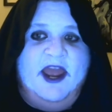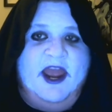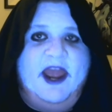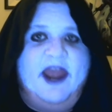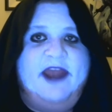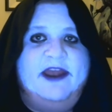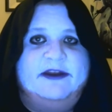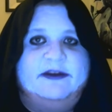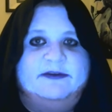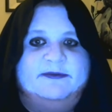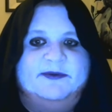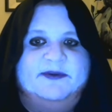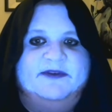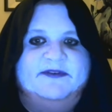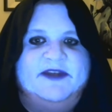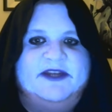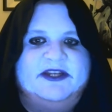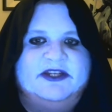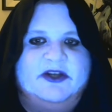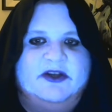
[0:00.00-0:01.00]
and
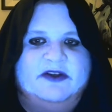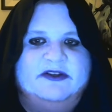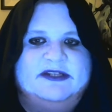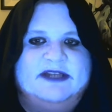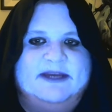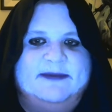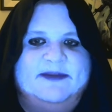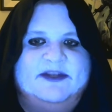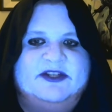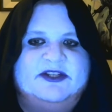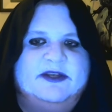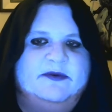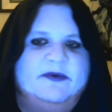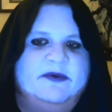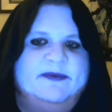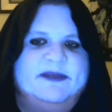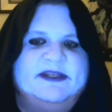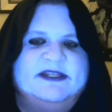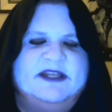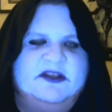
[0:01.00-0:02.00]
prevent all damage that
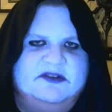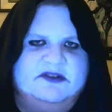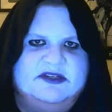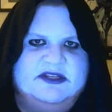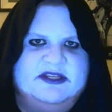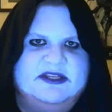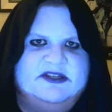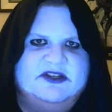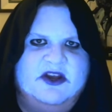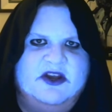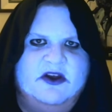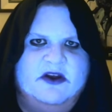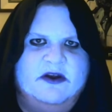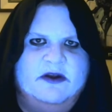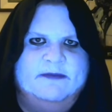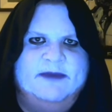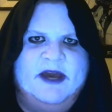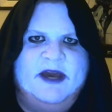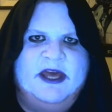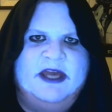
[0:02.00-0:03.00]
would be dealt to this
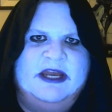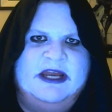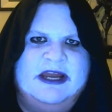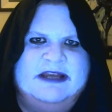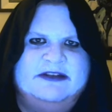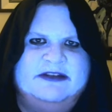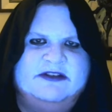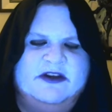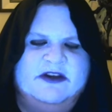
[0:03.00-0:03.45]
card by light